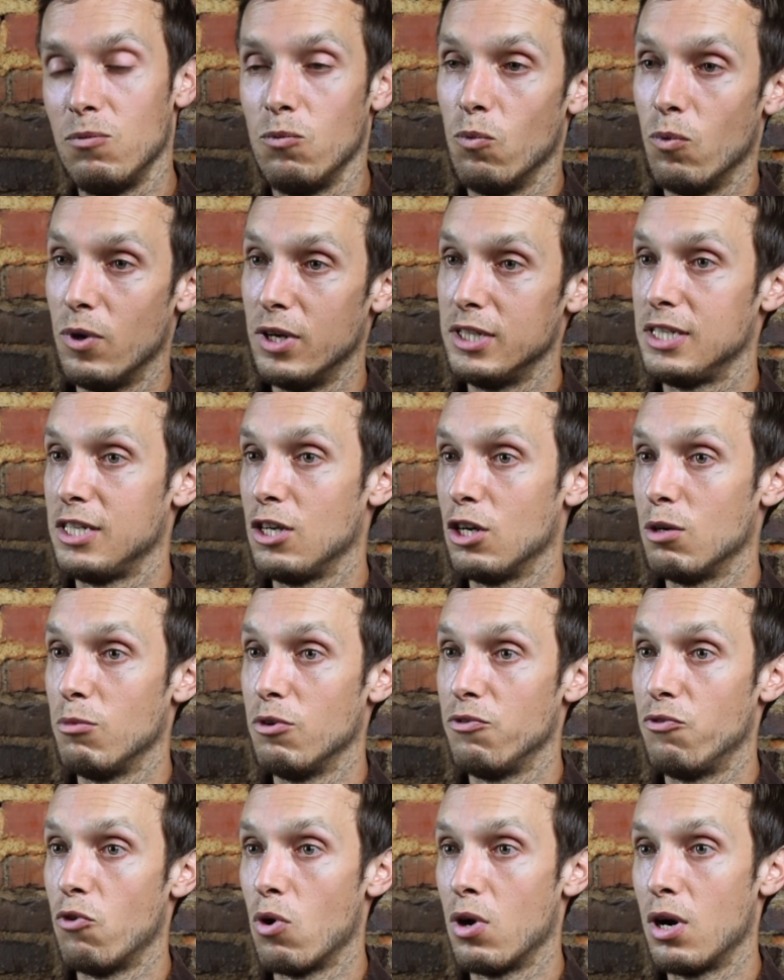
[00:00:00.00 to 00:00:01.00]
was here
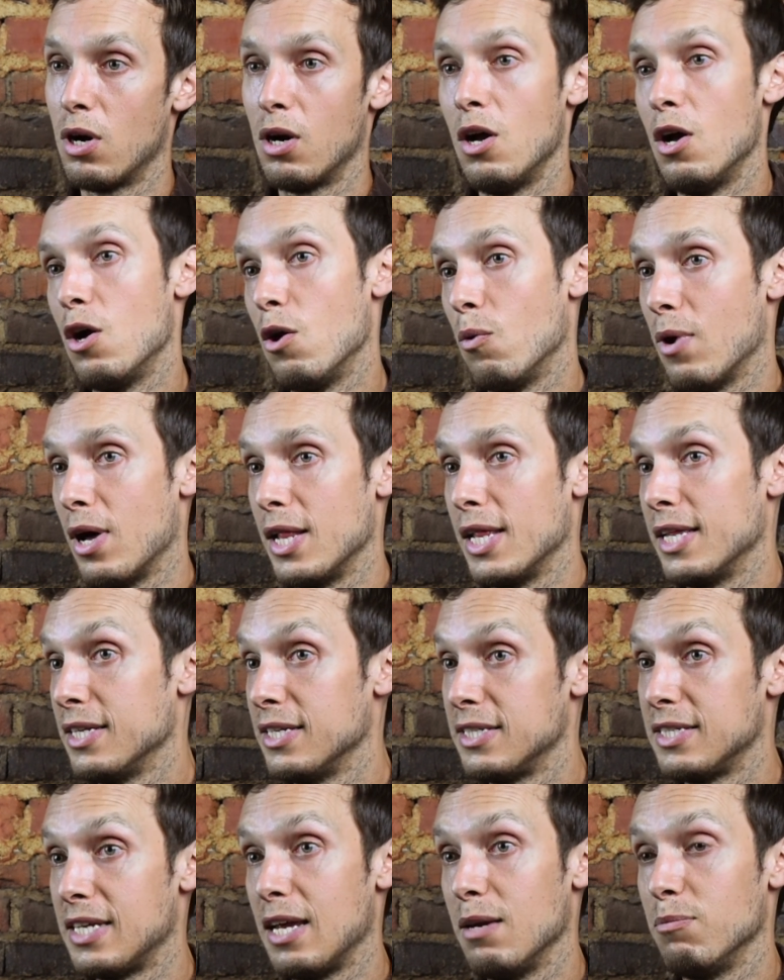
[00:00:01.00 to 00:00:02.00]
before, while at the
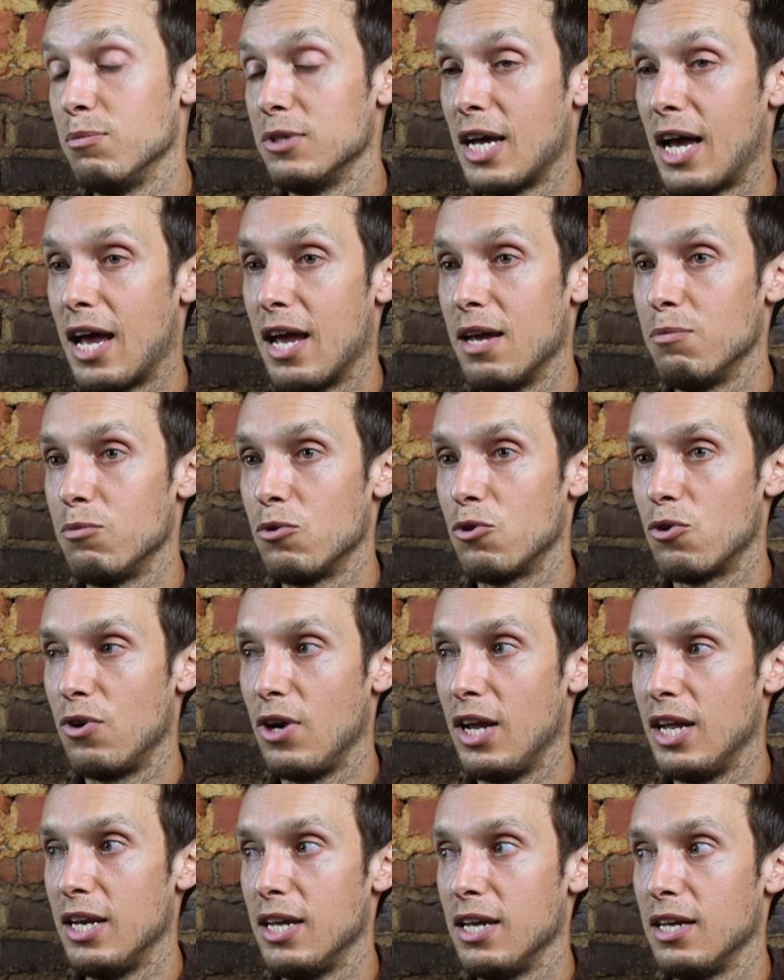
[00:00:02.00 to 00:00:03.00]
same time
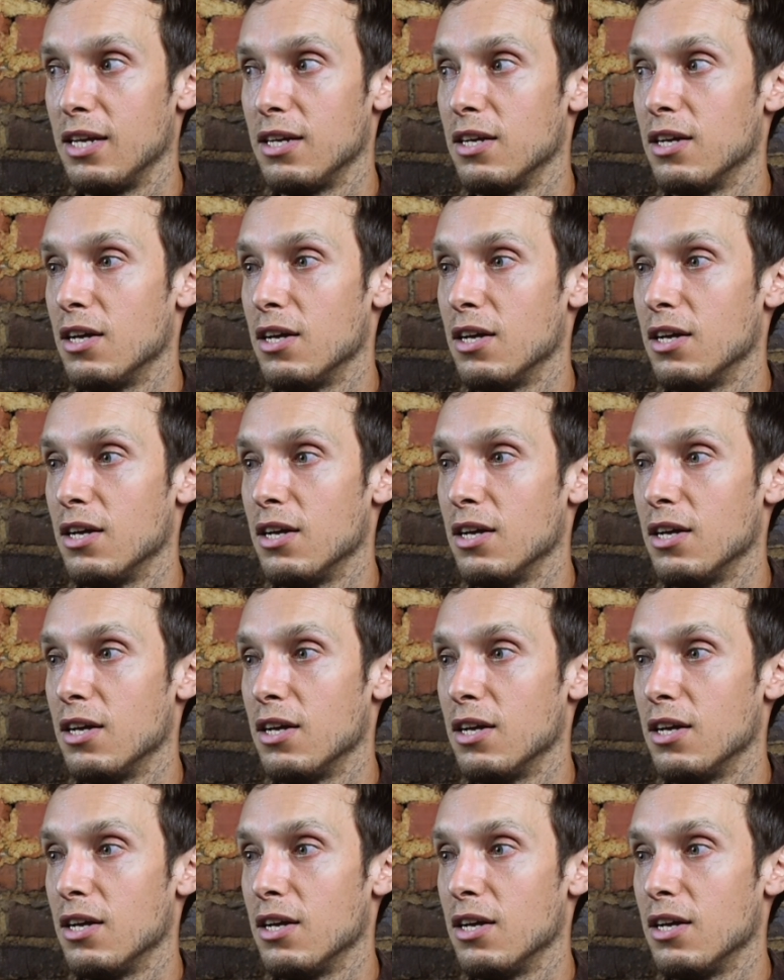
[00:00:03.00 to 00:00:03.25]
creating